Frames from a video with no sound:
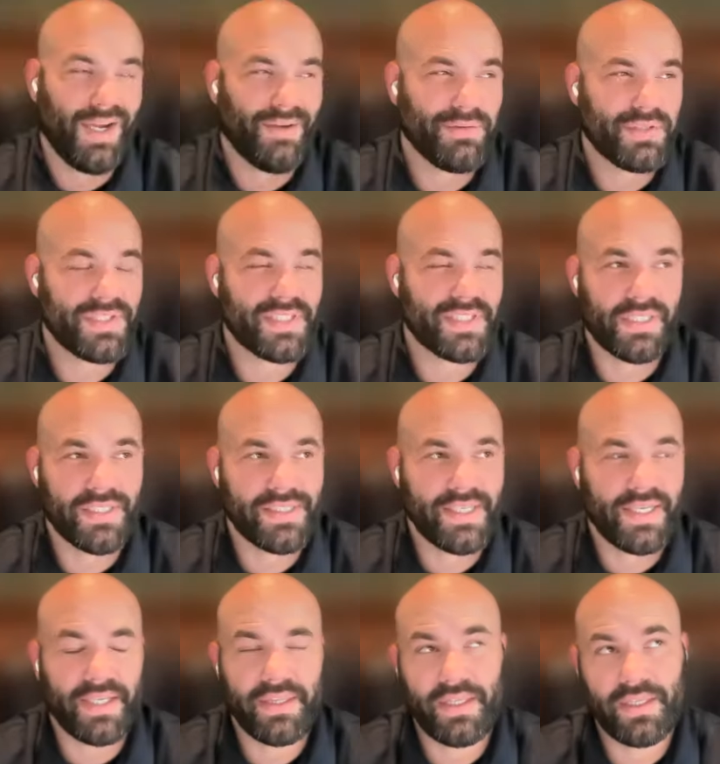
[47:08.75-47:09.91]
I was just gonna say,
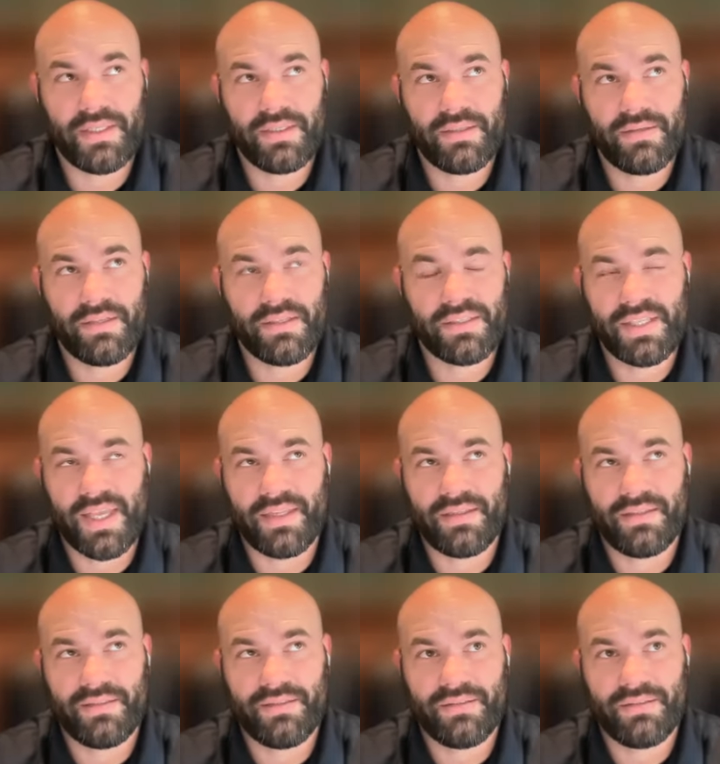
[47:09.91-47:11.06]
I think it's that
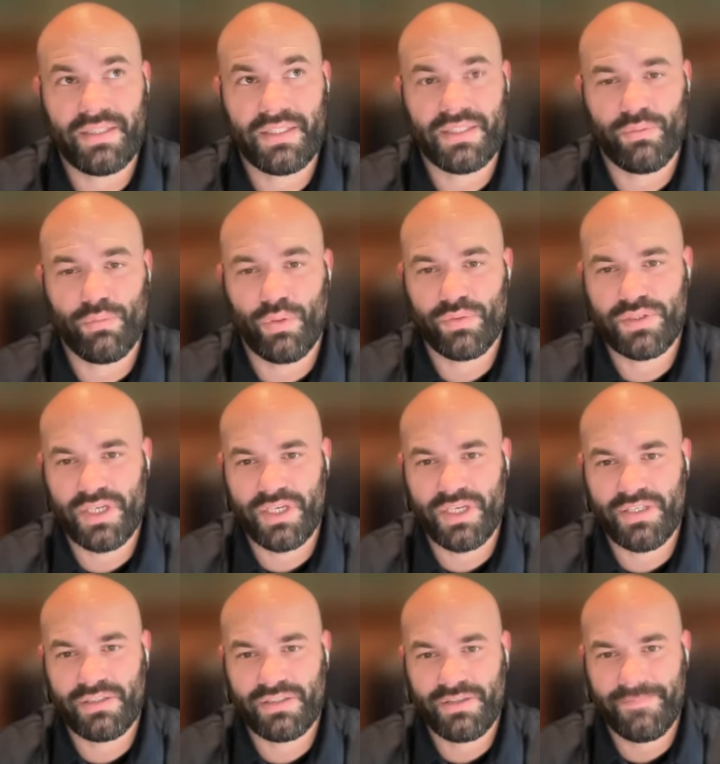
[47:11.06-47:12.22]
thing that won't
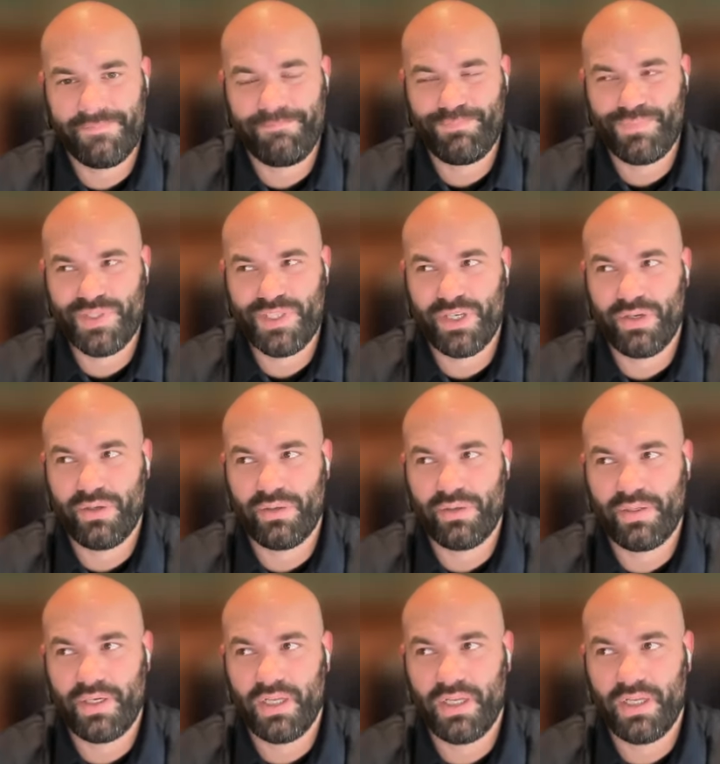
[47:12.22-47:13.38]
change. So
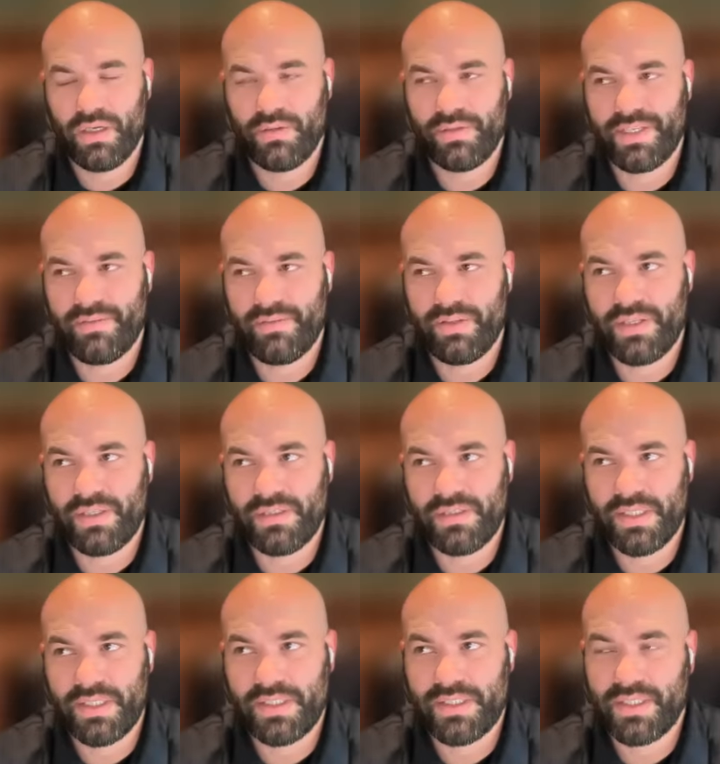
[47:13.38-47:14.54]
along with everything
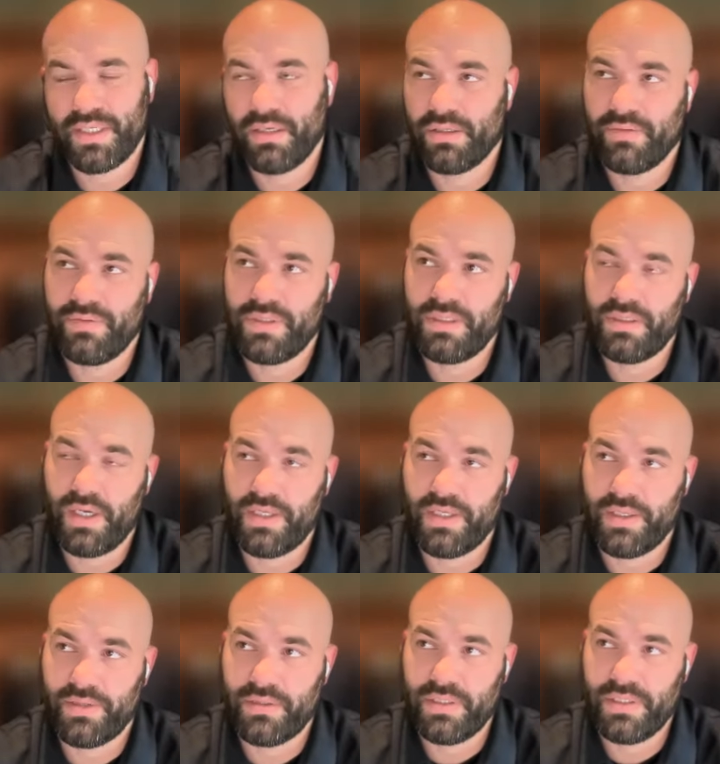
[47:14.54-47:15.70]
Chase said, I'll give you
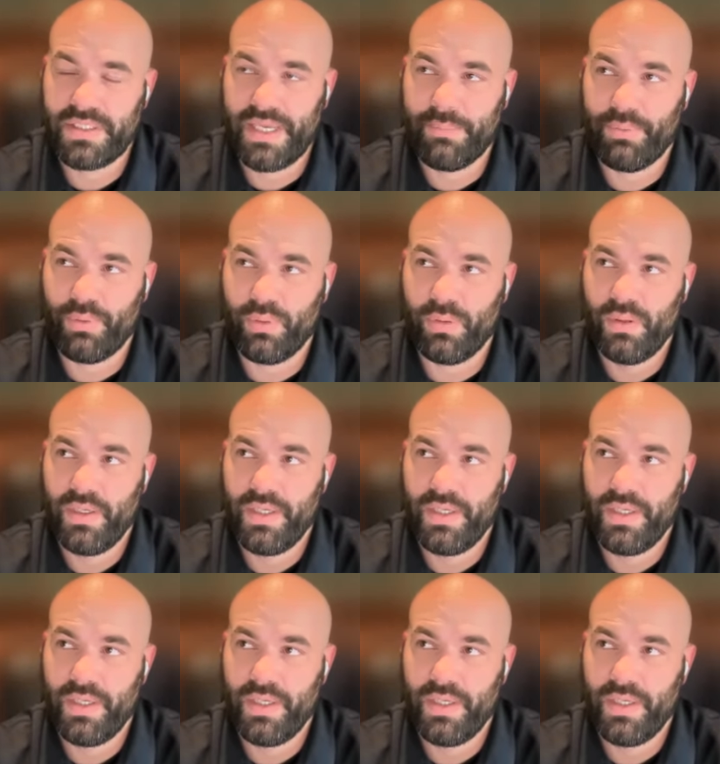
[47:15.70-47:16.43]
another example.